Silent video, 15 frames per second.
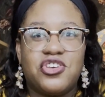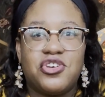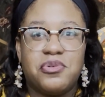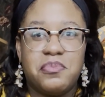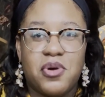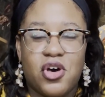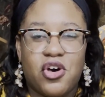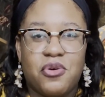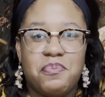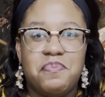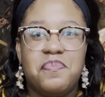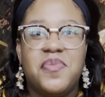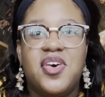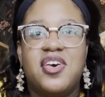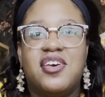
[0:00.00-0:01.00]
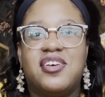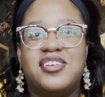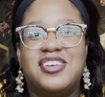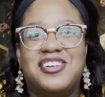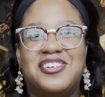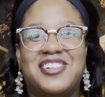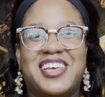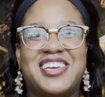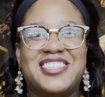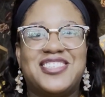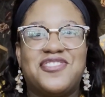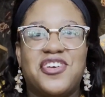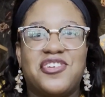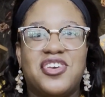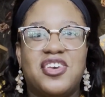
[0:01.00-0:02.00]
mom, you know, like it's
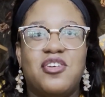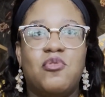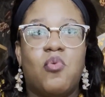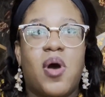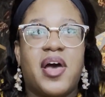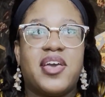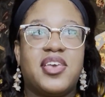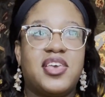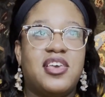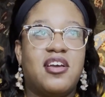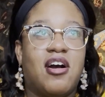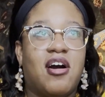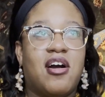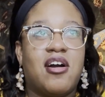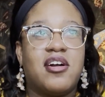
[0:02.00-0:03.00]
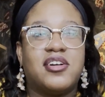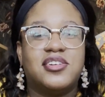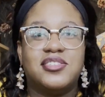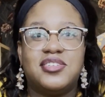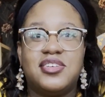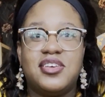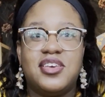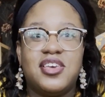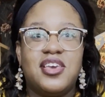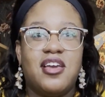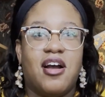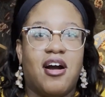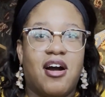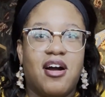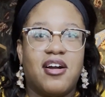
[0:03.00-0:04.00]
very Y-E-R and
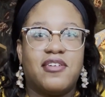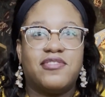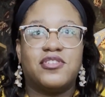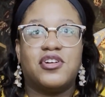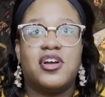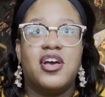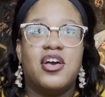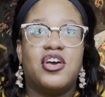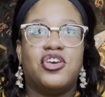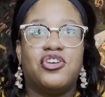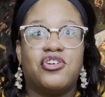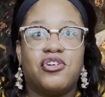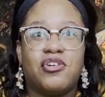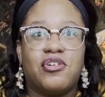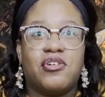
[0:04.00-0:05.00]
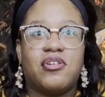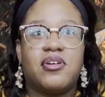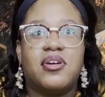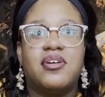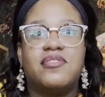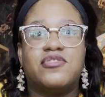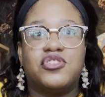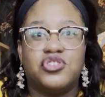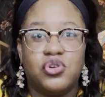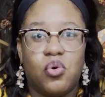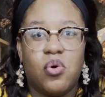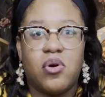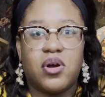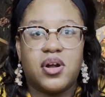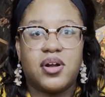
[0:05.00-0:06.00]
T-E-R for your,
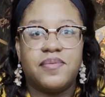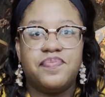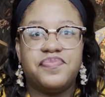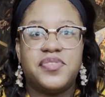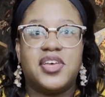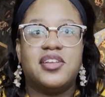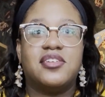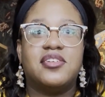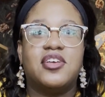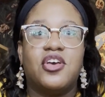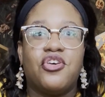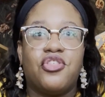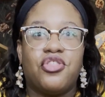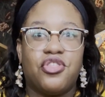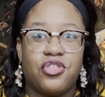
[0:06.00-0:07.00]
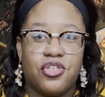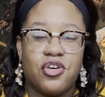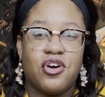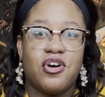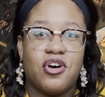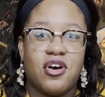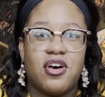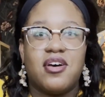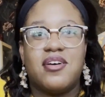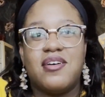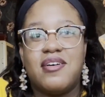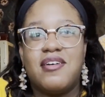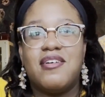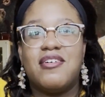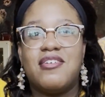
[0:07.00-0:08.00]
and the
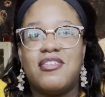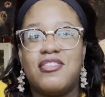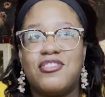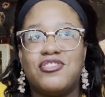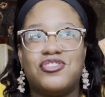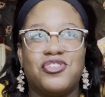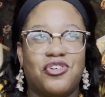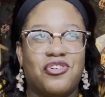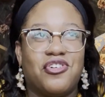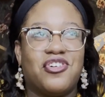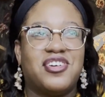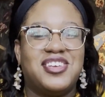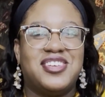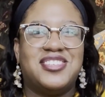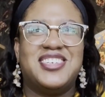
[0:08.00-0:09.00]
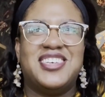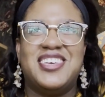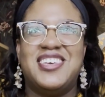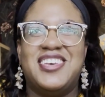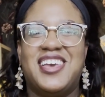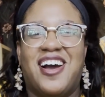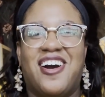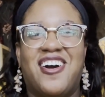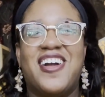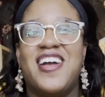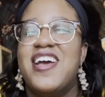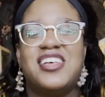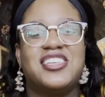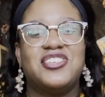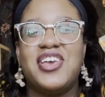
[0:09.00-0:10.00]
T-E-R.
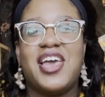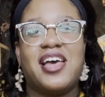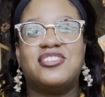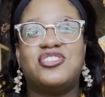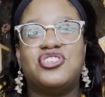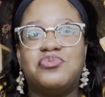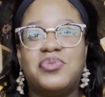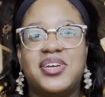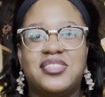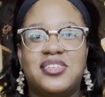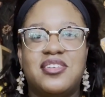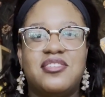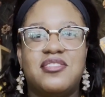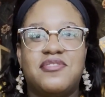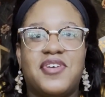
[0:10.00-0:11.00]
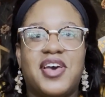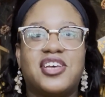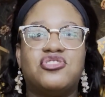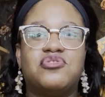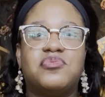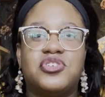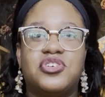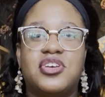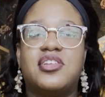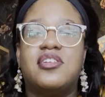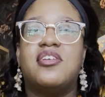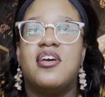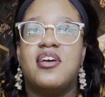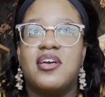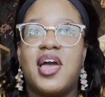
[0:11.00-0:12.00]
So yeah, she writes it in a fashion where you
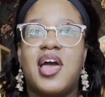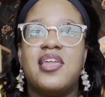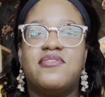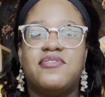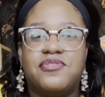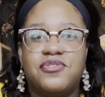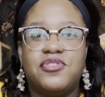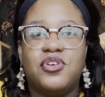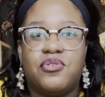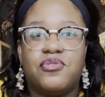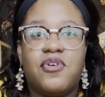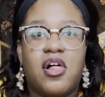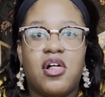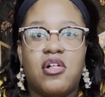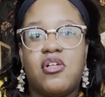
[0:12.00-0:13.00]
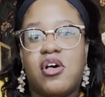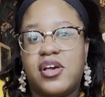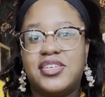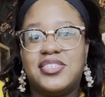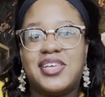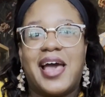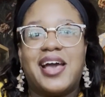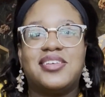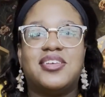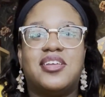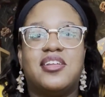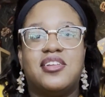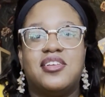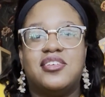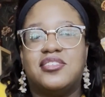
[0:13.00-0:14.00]
can kind of, you know, follow along his accent
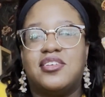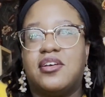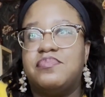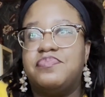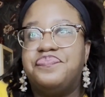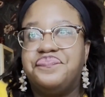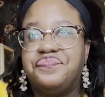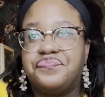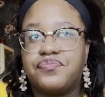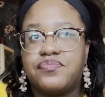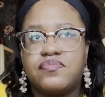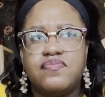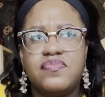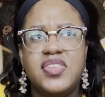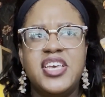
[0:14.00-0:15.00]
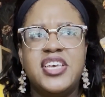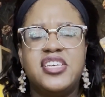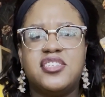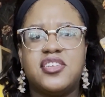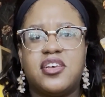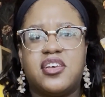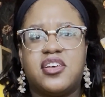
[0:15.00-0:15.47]
and his